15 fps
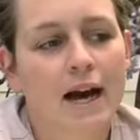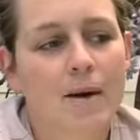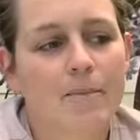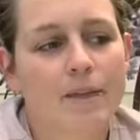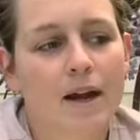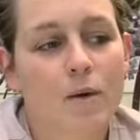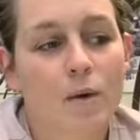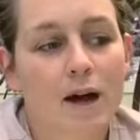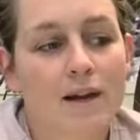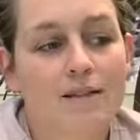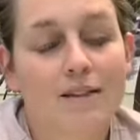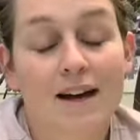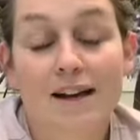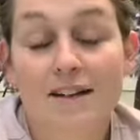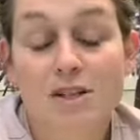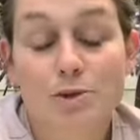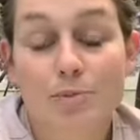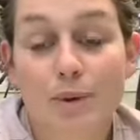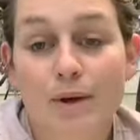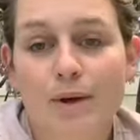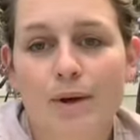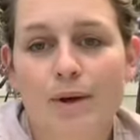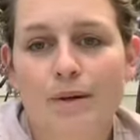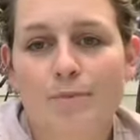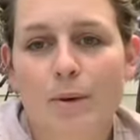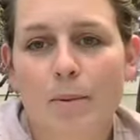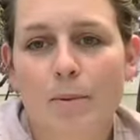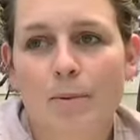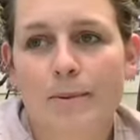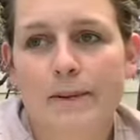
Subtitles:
They're quite a large bird, probably